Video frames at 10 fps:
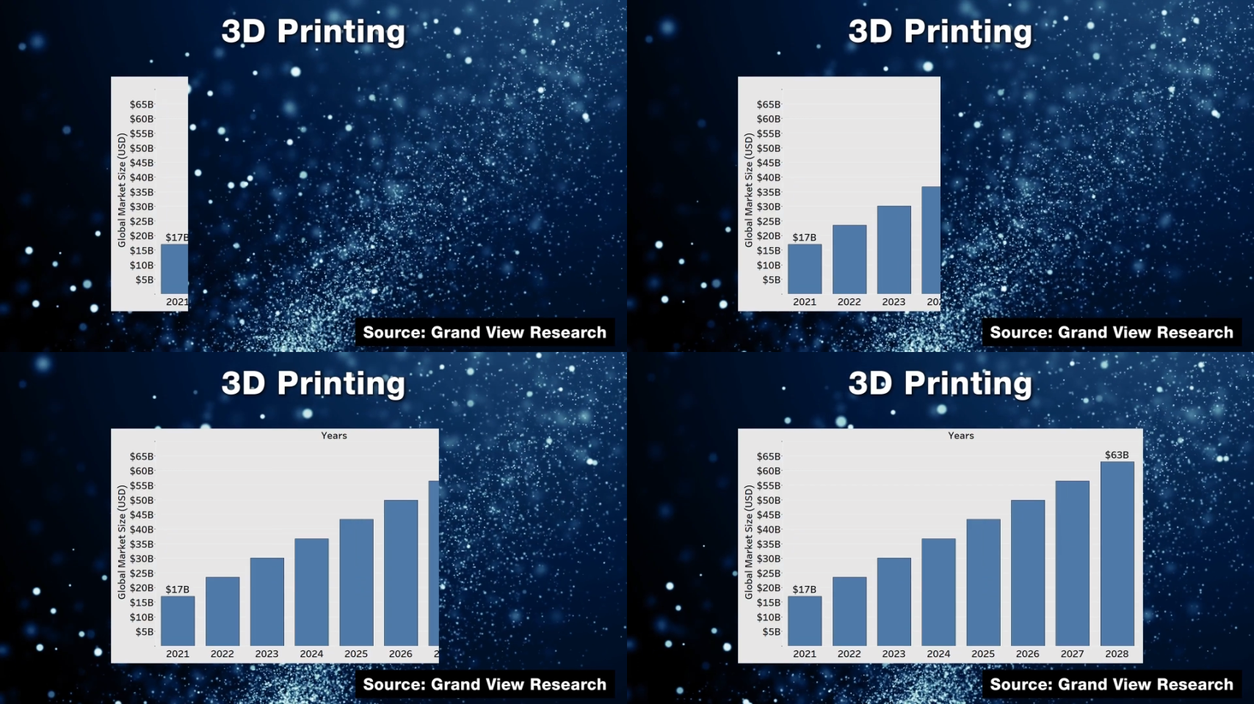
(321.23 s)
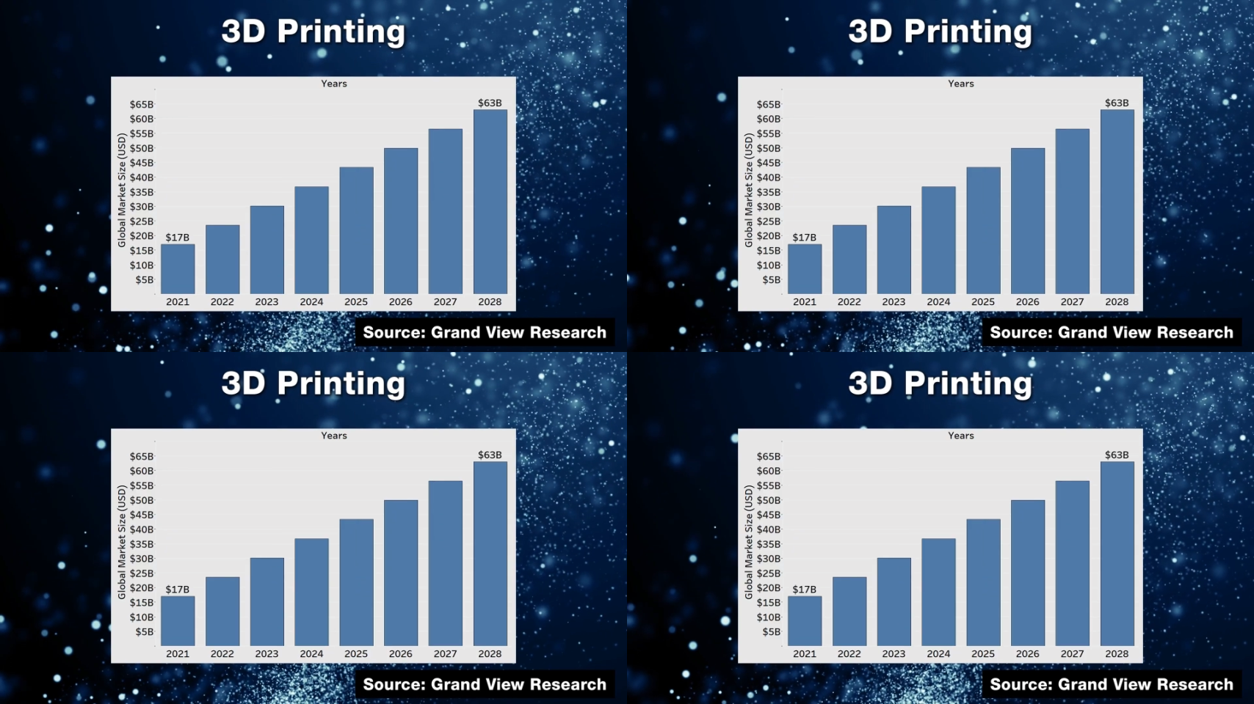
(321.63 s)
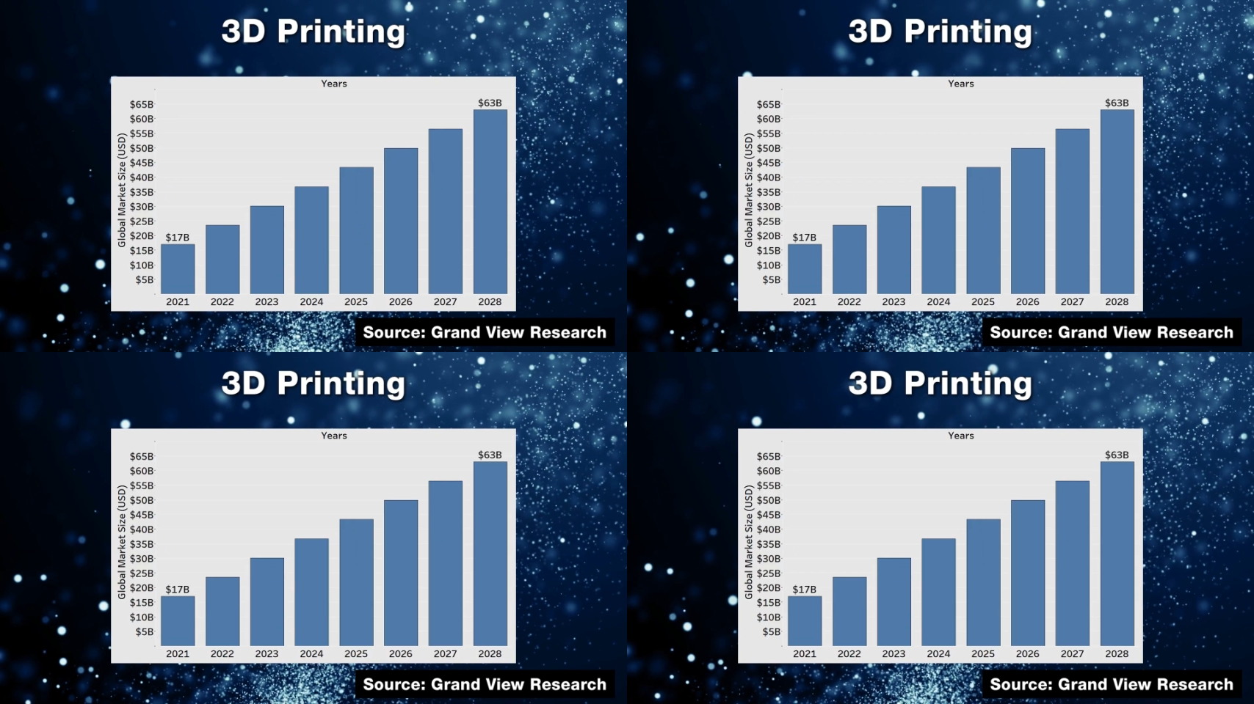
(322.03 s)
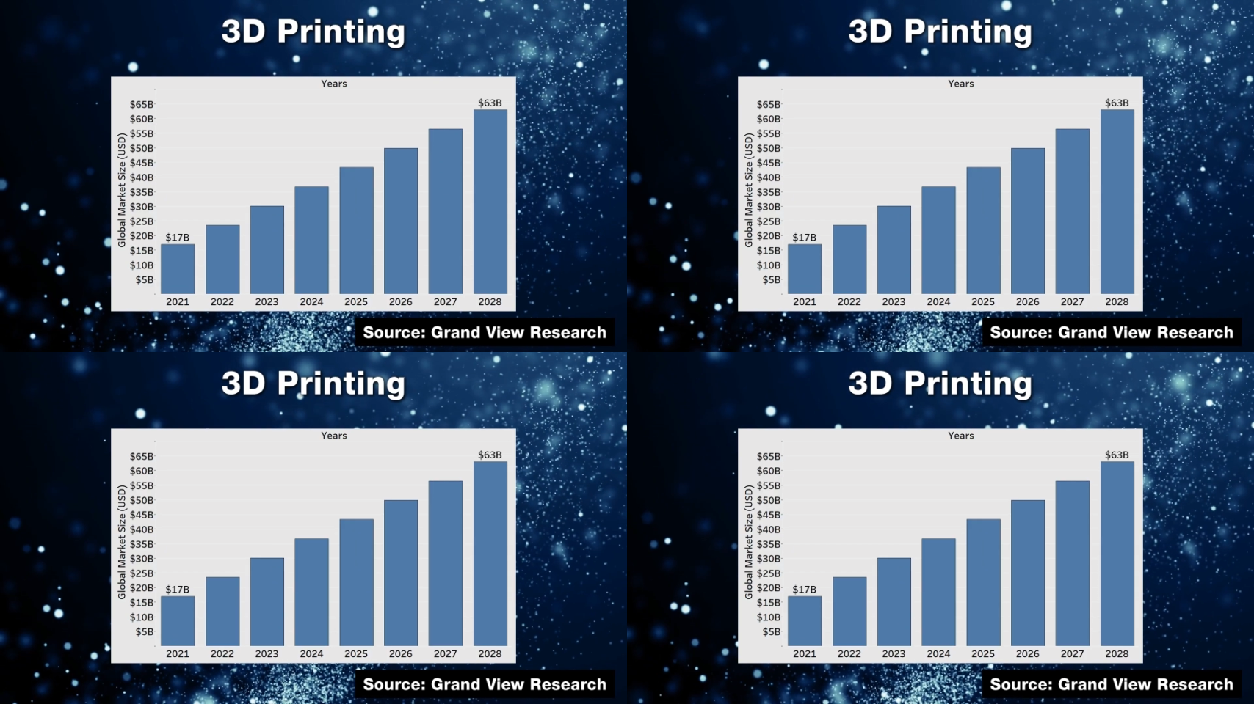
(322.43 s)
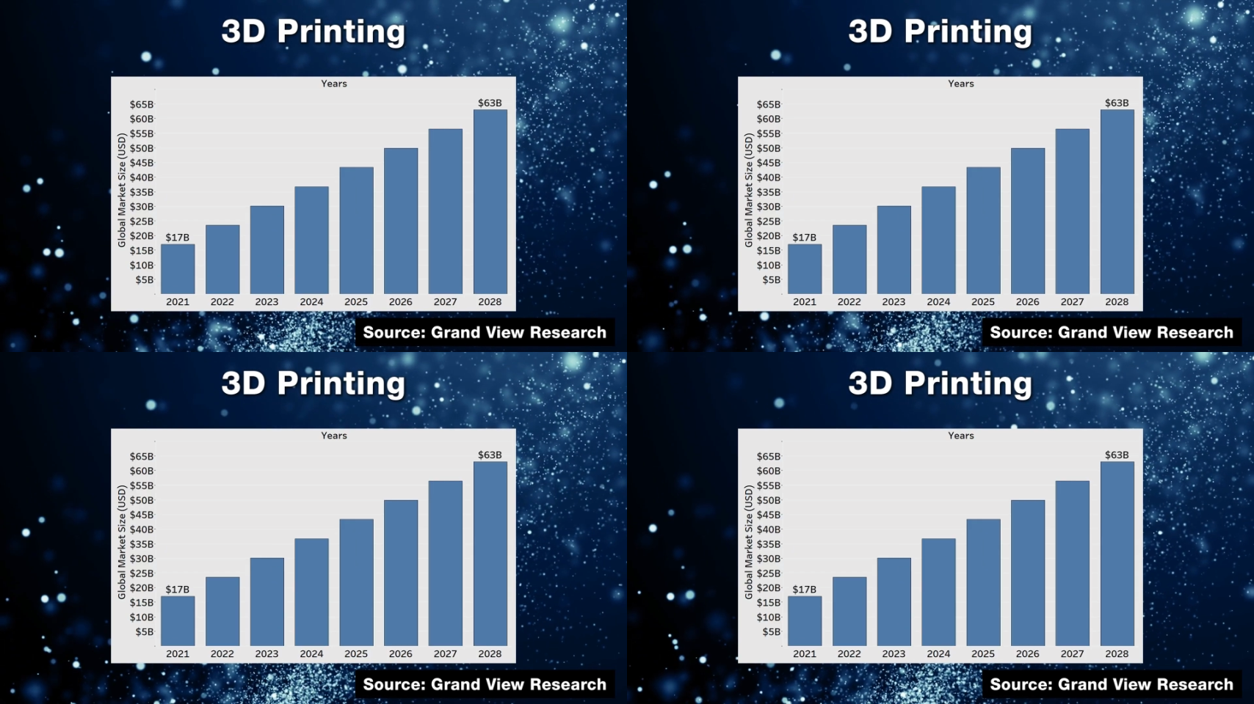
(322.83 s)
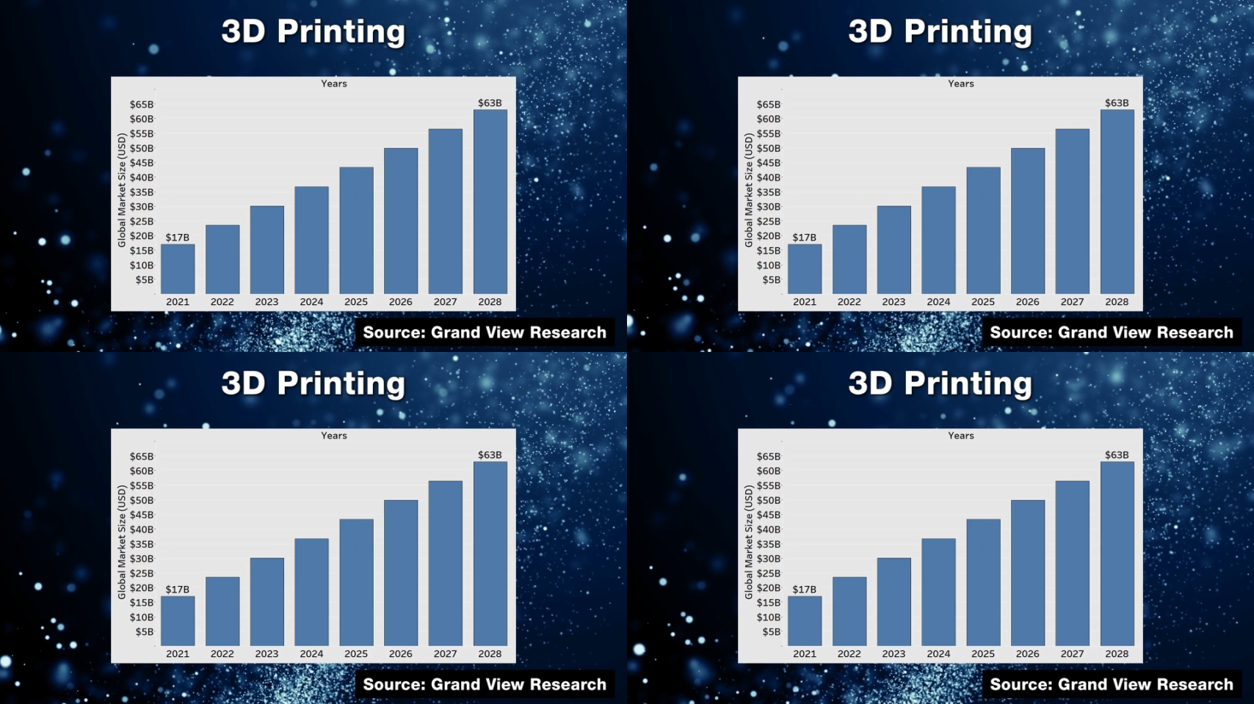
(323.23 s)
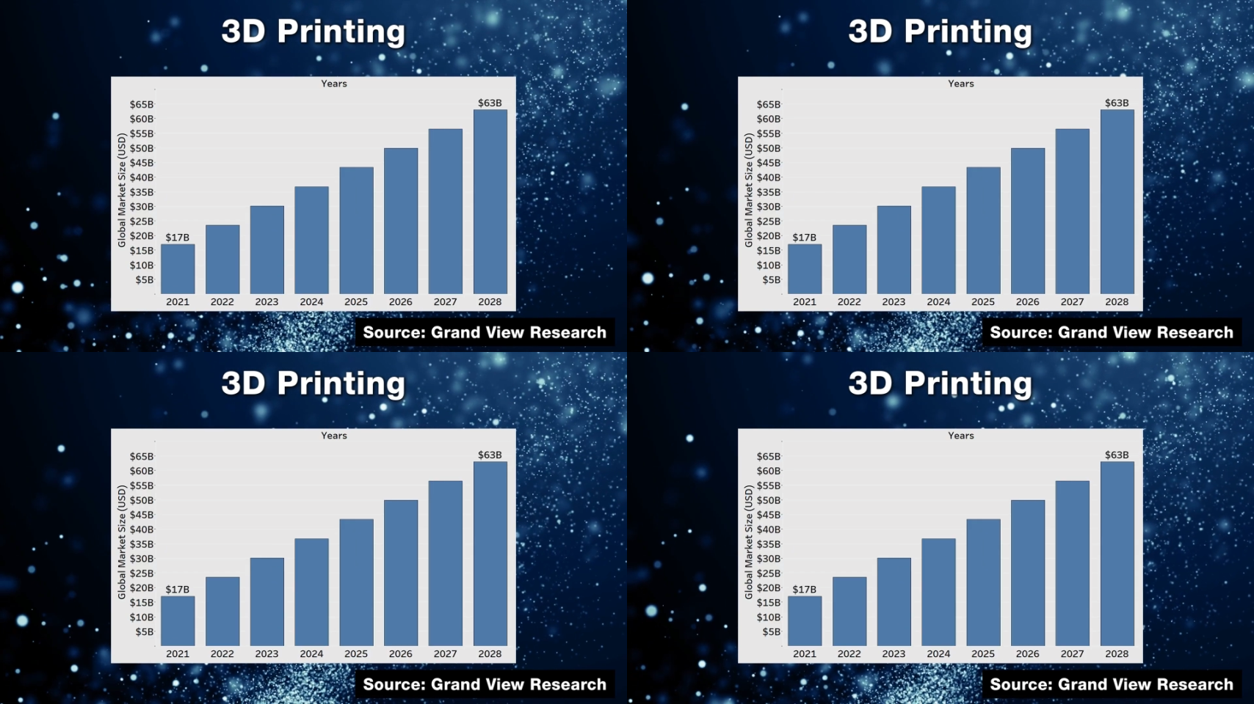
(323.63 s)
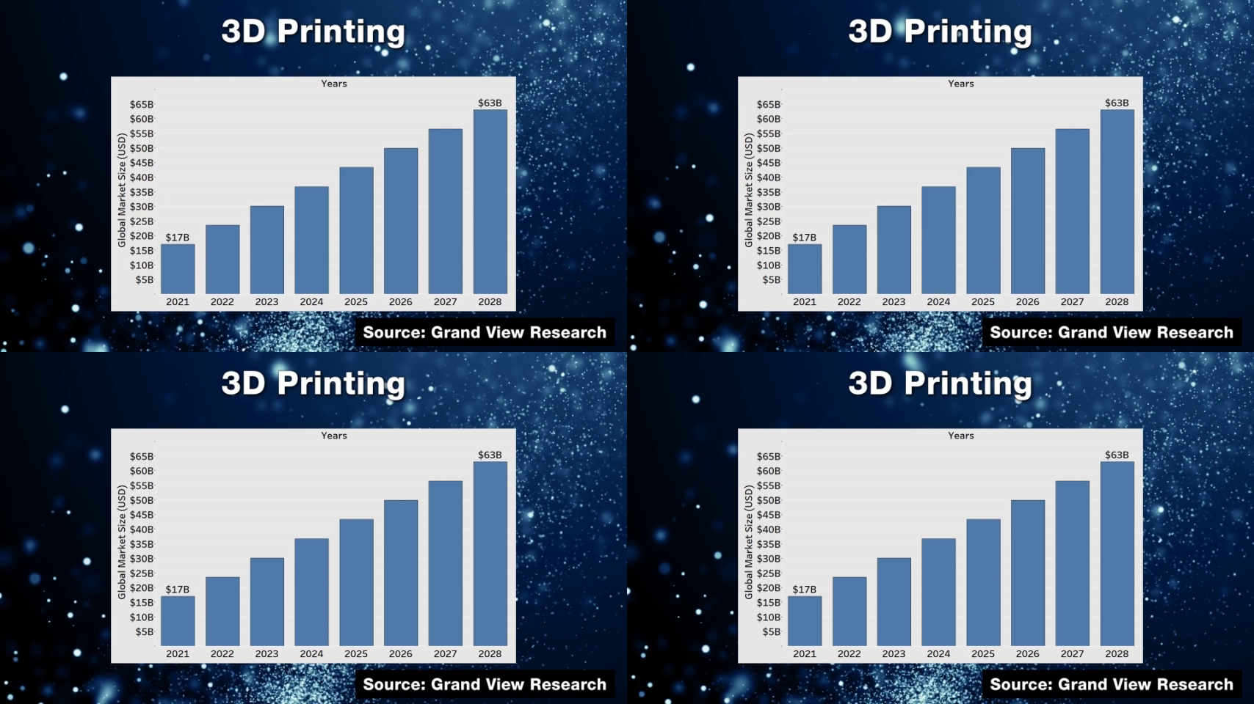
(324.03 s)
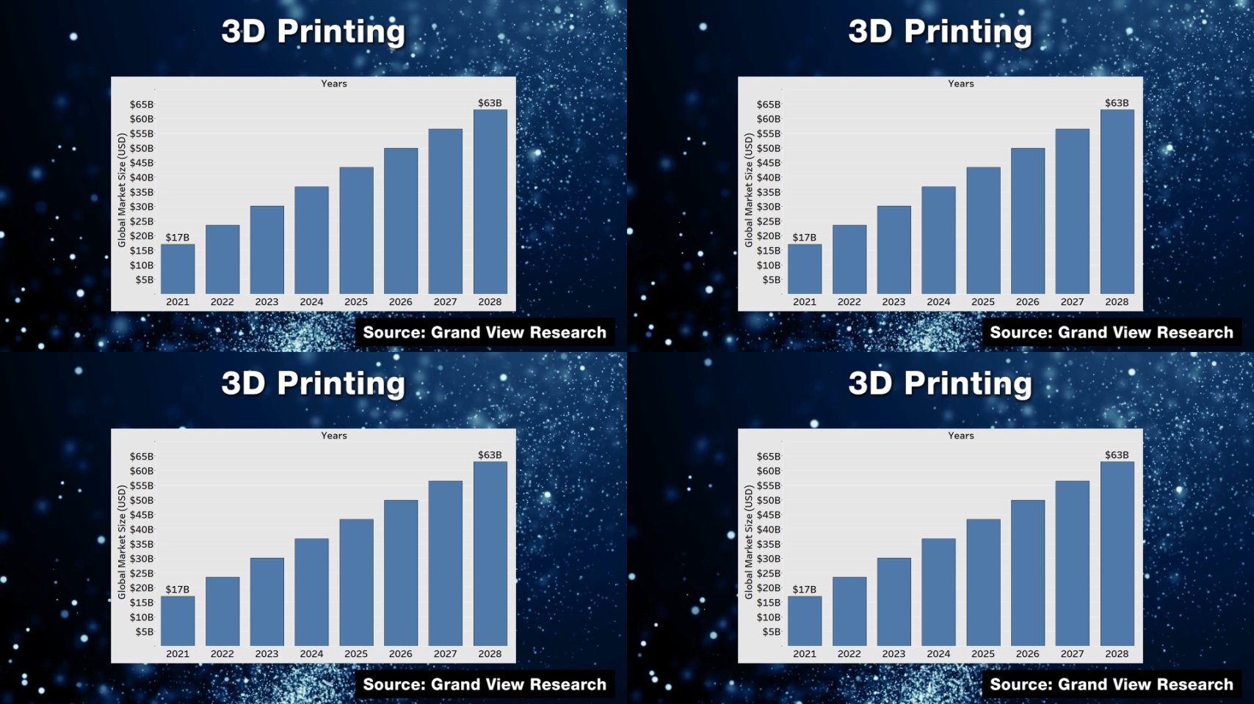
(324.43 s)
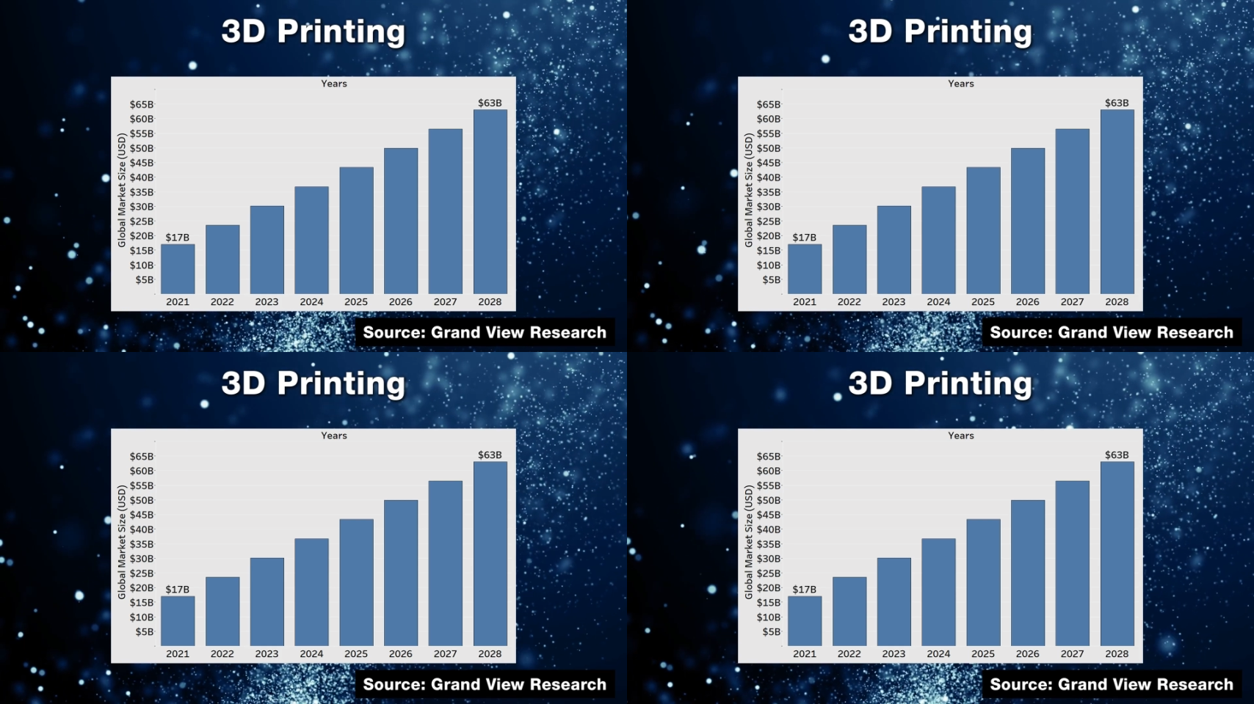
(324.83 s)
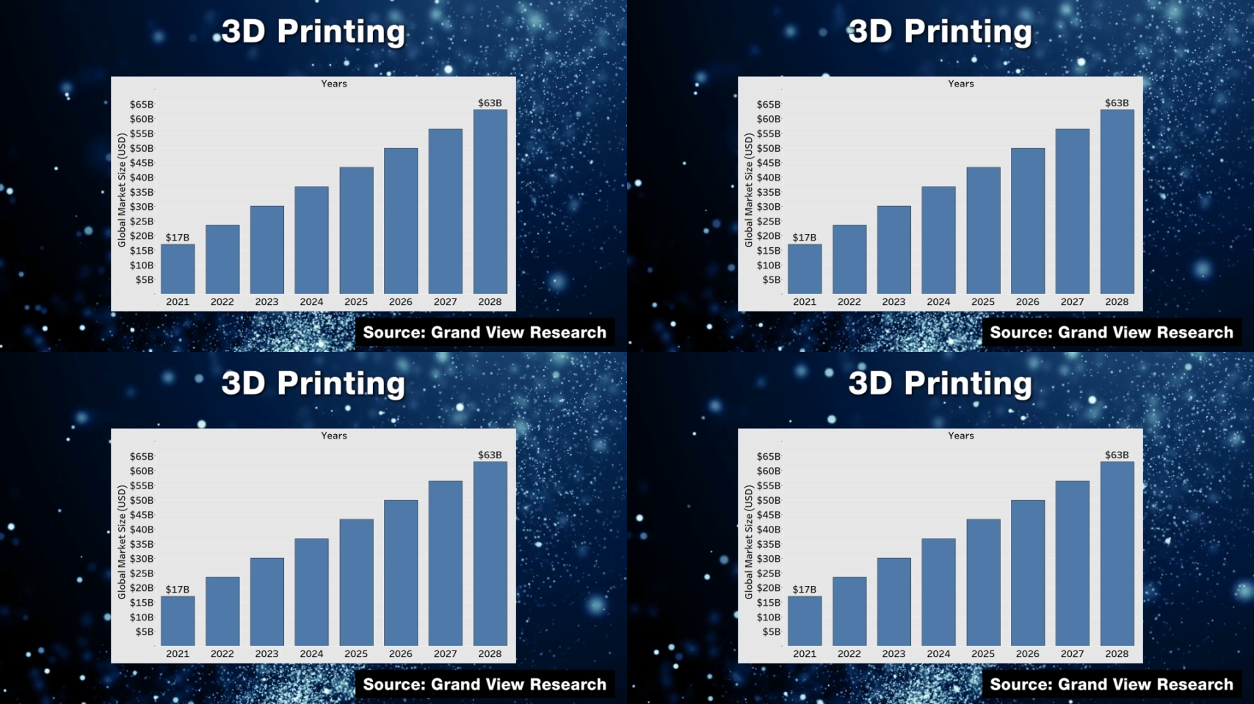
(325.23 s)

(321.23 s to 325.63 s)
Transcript: [unreadable: no face in view]